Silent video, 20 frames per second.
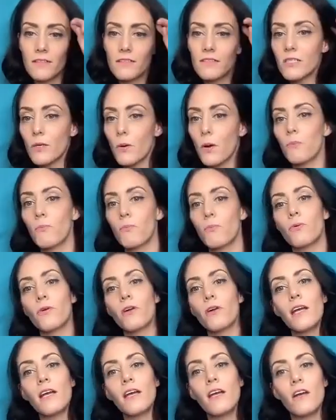So I'm
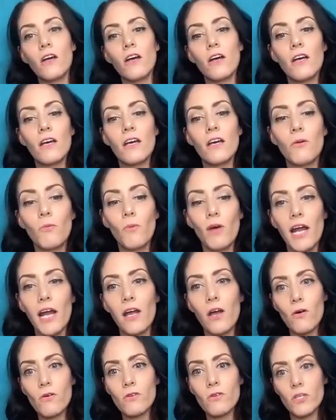pretty mm-hmm. good when I
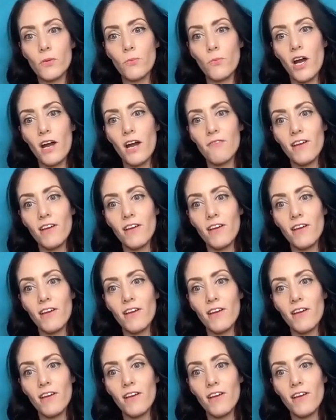go somewhere.